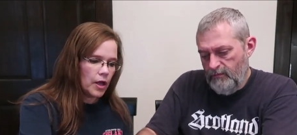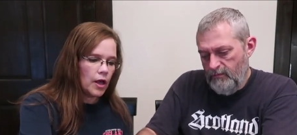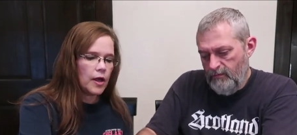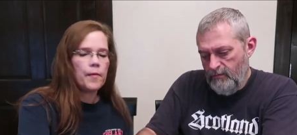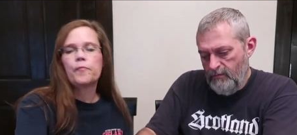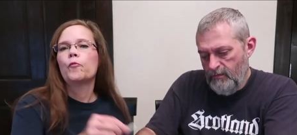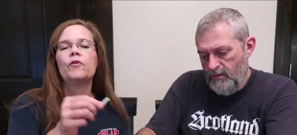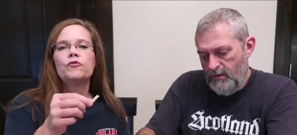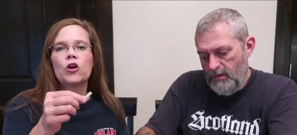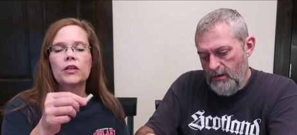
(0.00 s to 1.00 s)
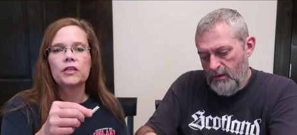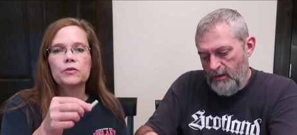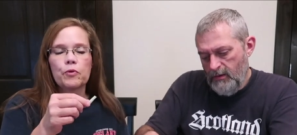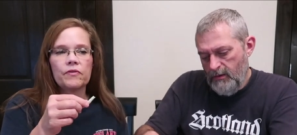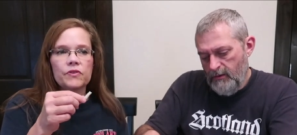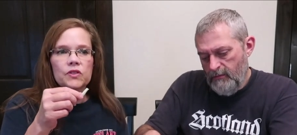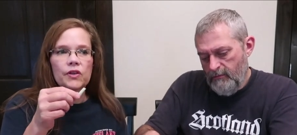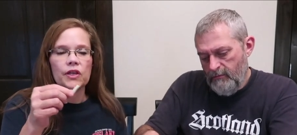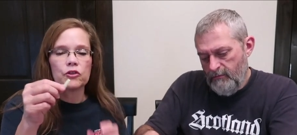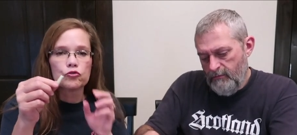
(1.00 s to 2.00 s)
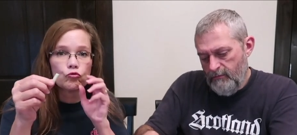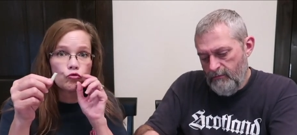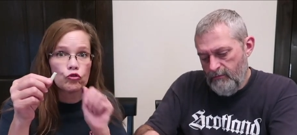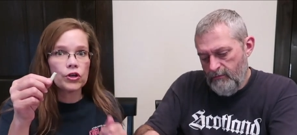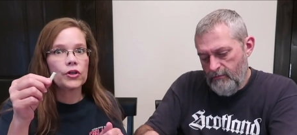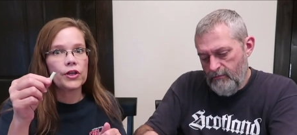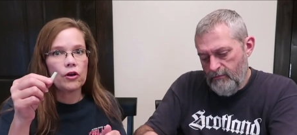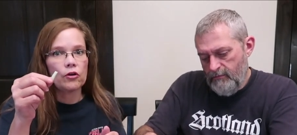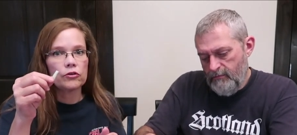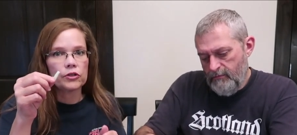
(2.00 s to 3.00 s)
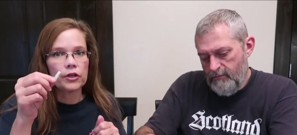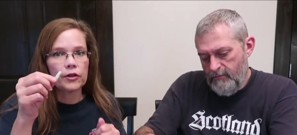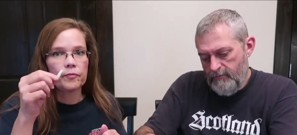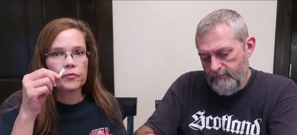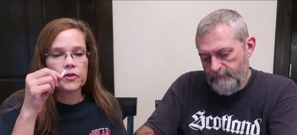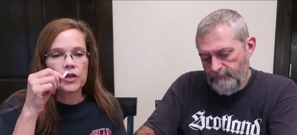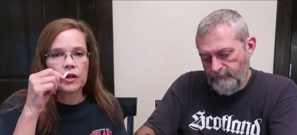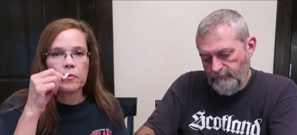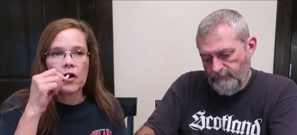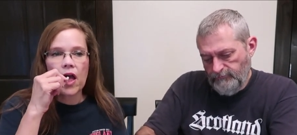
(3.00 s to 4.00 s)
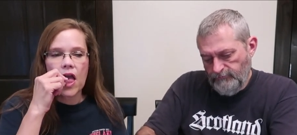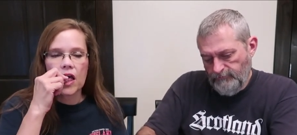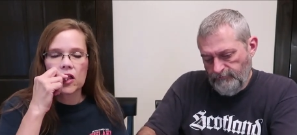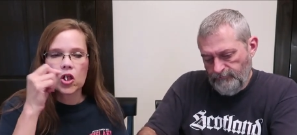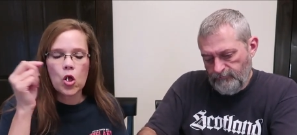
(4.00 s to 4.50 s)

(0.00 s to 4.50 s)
Speaker 1: Um, we've tried these previously, and it's really hard to to get a bite.